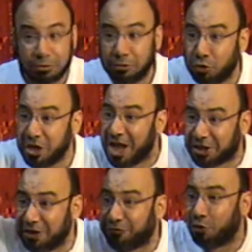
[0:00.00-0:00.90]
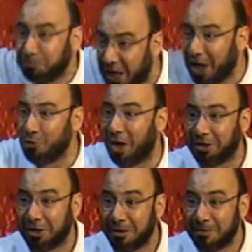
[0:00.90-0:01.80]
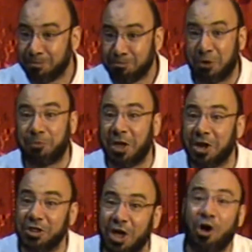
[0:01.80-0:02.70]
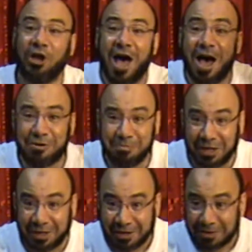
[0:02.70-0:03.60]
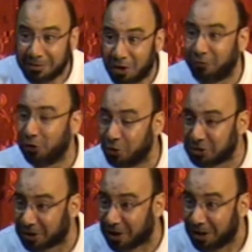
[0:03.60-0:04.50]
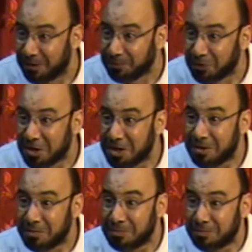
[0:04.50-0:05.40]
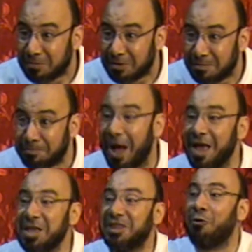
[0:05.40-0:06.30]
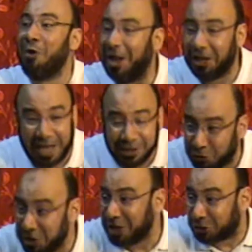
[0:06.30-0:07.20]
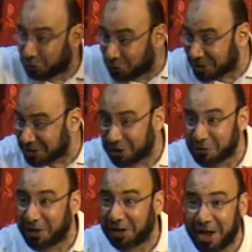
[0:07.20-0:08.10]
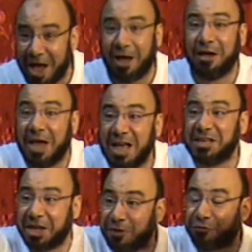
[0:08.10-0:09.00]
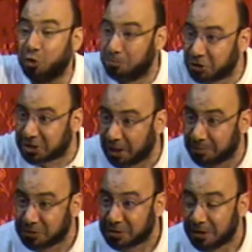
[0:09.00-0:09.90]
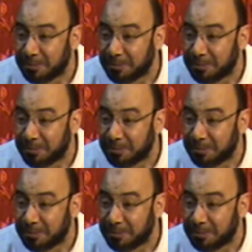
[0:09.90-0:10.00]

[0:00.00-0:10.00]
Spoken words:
donating from day one, preparing the whole army of al-Husra, buying the well and donated to the sake of Allah as a gift to Muslims,